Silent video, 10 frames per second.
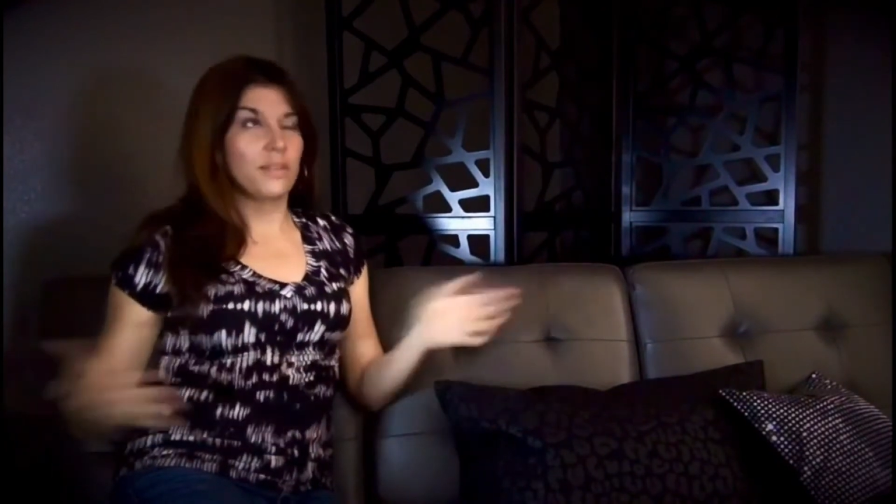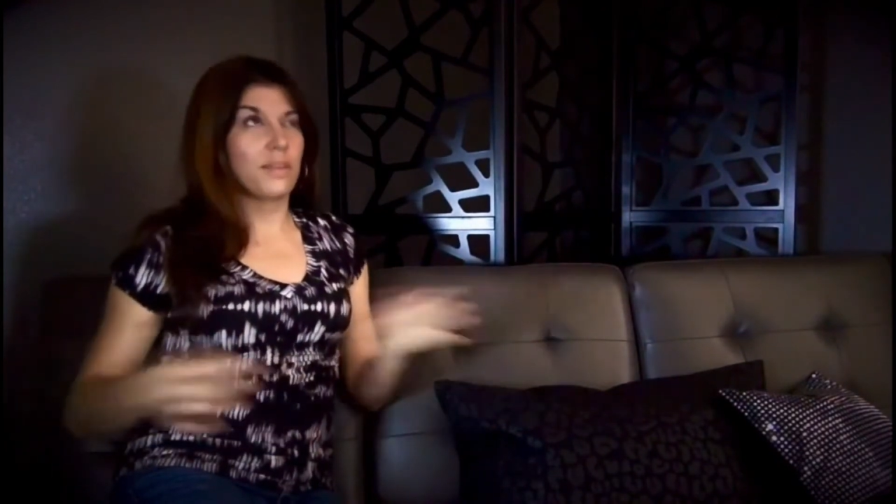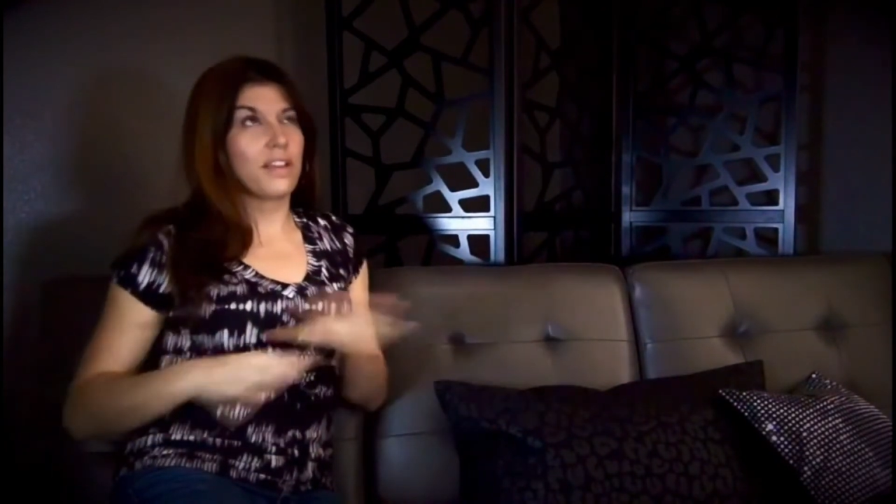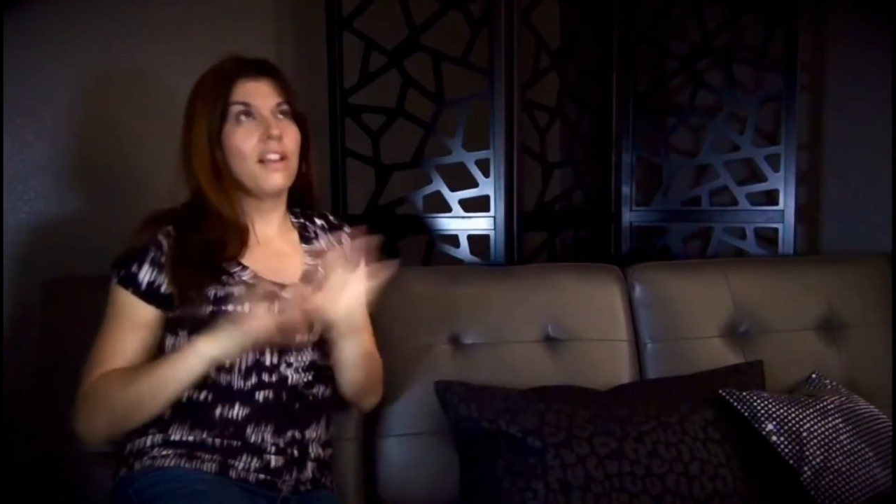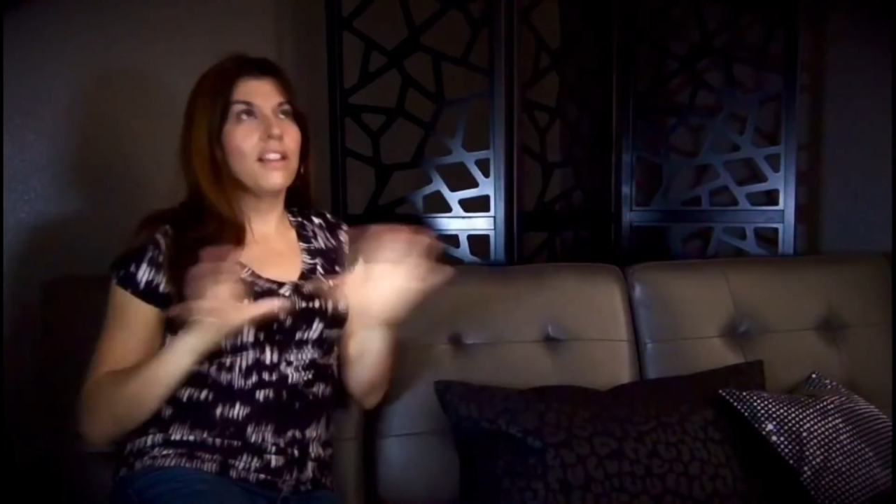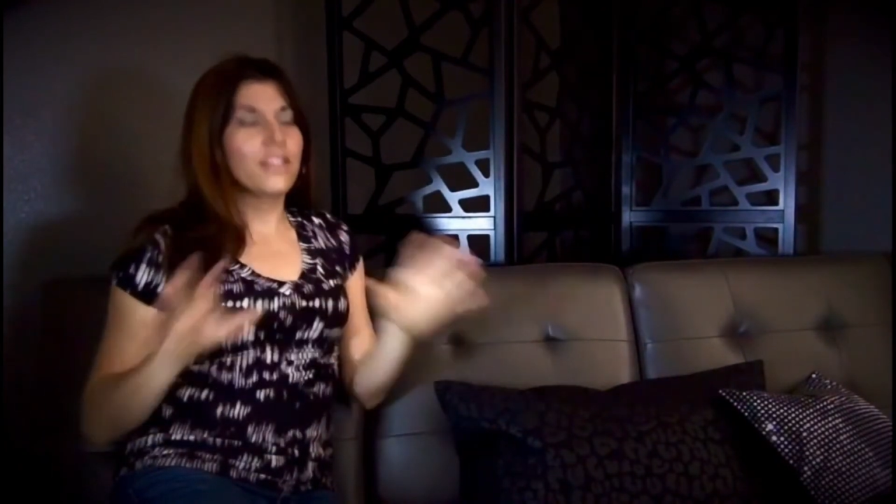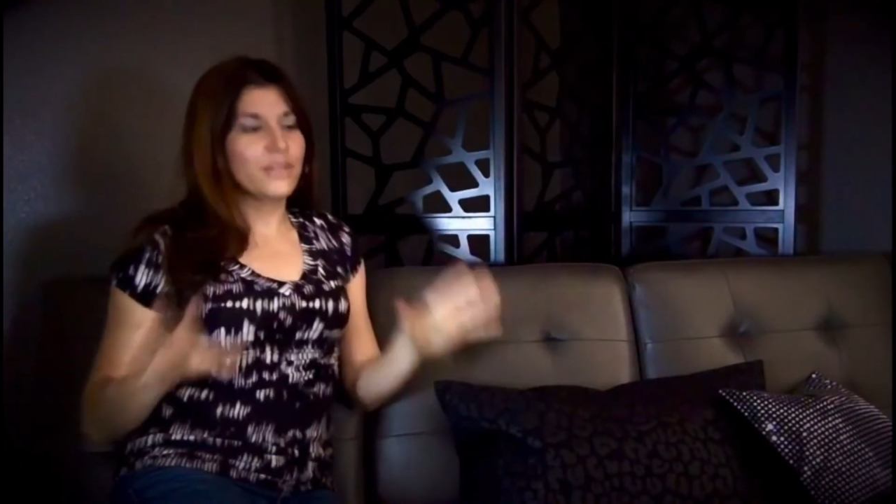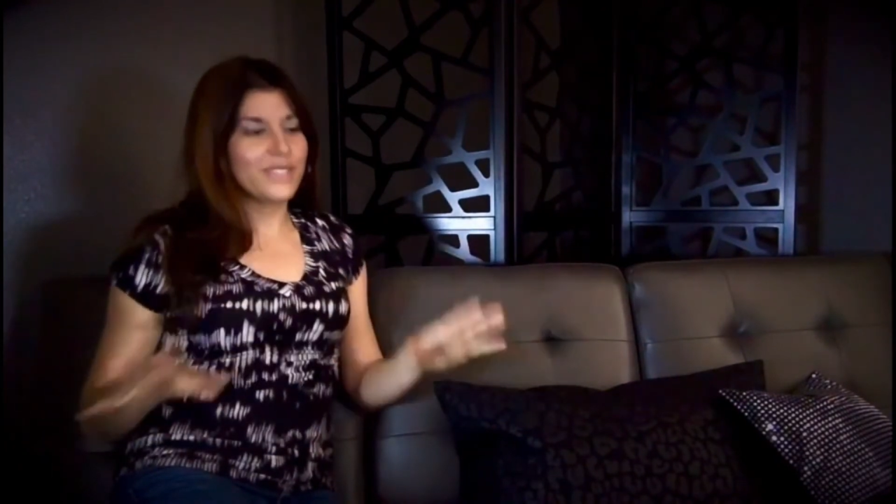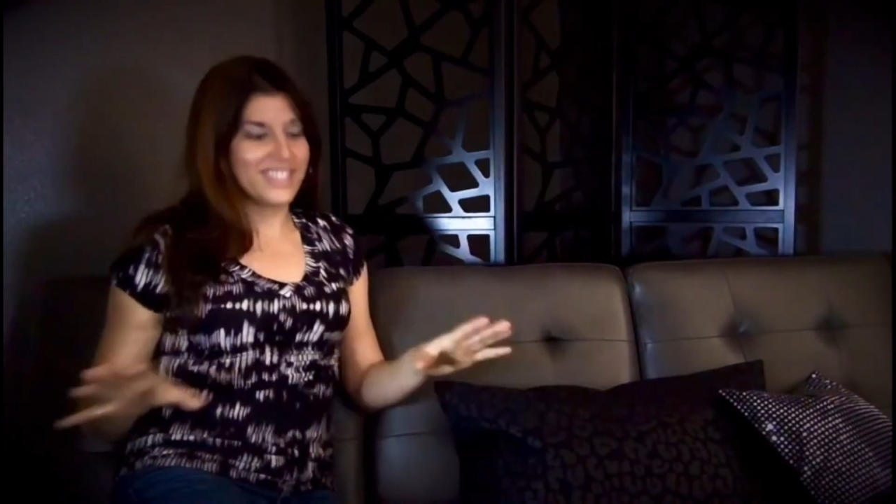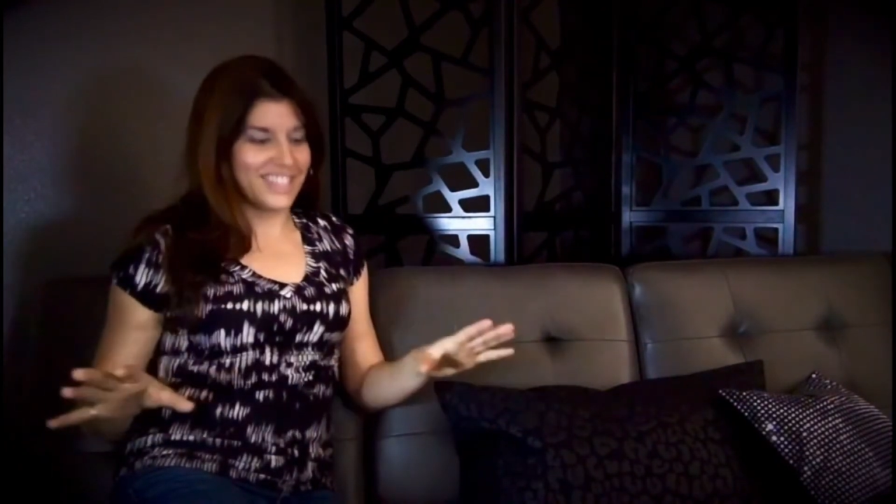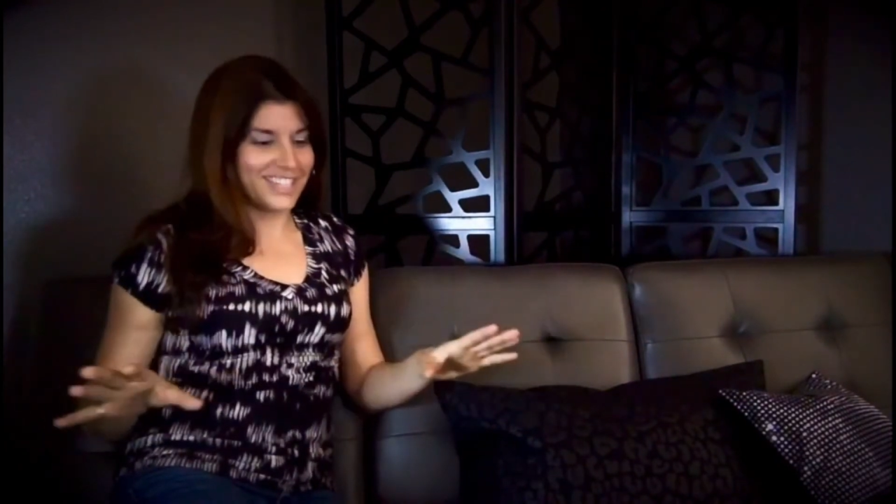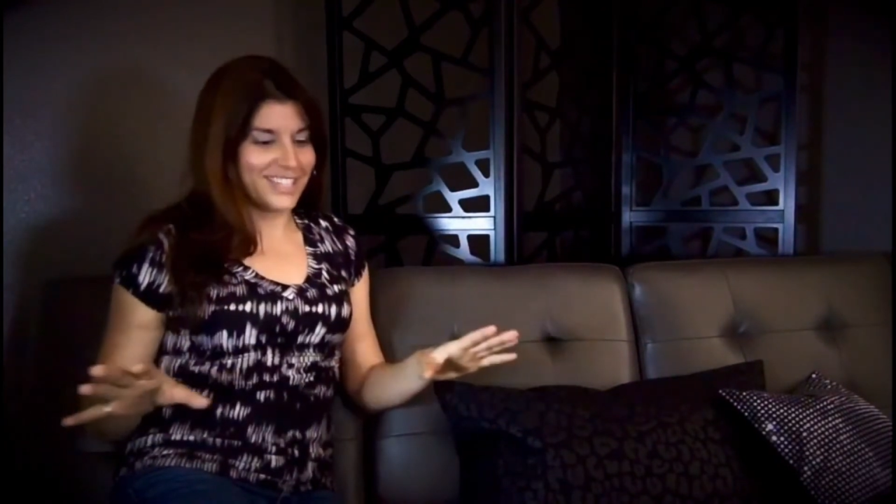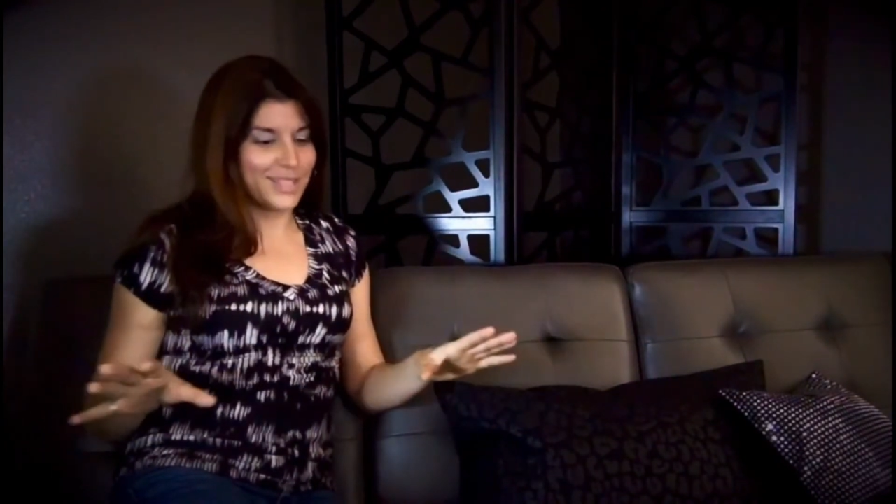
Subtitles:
or like all those things,